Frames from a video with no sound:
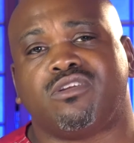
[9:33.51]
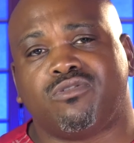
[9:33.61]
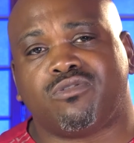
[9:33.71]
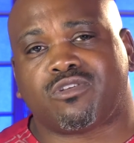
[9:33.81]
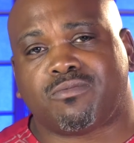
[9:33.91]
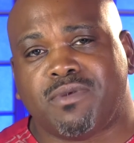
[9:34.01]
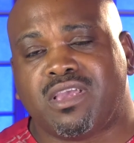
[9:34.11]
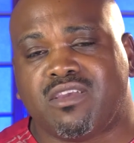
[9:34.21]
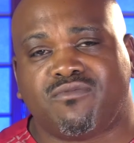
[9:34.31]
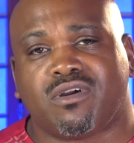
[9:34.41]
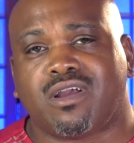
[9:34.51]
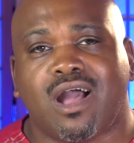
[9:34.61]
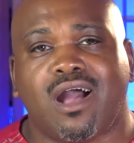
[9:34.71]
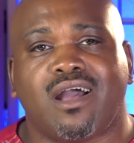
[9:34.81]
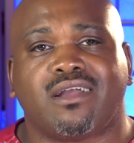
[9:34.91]
you are speaking for
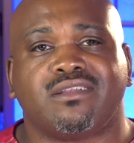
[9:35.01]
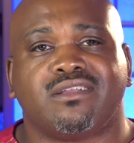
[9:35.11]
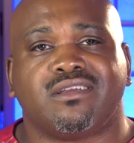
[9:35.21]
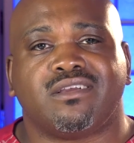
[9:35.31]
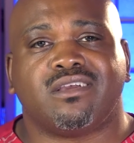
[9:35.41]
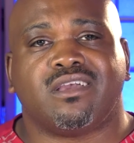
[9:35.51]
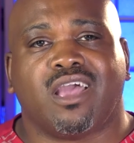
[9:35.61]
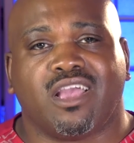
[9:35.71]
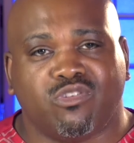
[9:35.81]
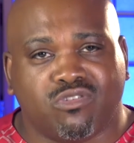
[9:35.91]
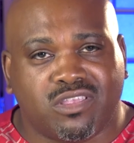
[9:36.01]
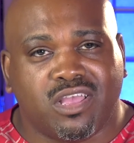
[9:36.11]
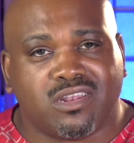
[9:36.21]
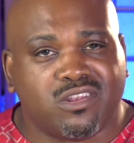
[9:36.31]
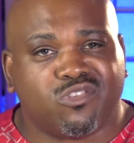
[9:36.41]
God, and you're
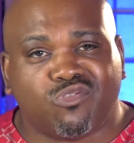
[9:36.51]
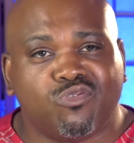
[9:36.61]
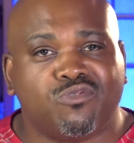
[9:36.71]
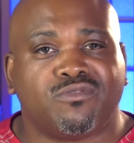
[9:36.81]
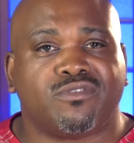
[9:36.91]
telling the truth,